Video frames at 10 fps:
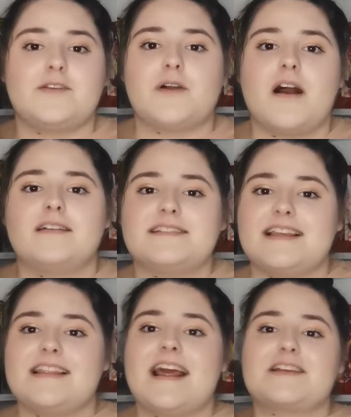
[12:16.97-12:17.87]
You can't
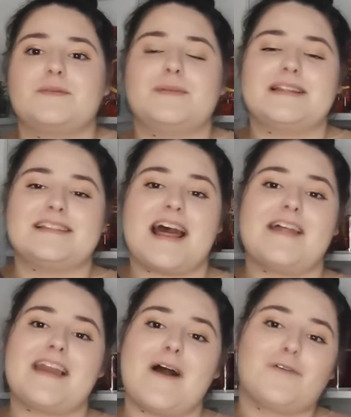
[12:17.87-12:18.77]
see the next one, but it's
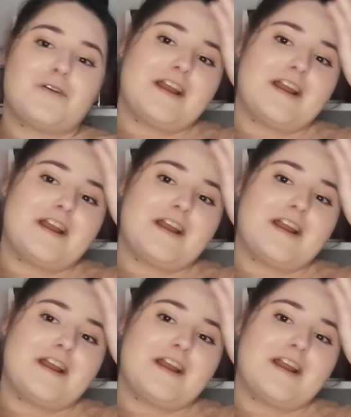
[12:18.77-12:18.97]
there, the owl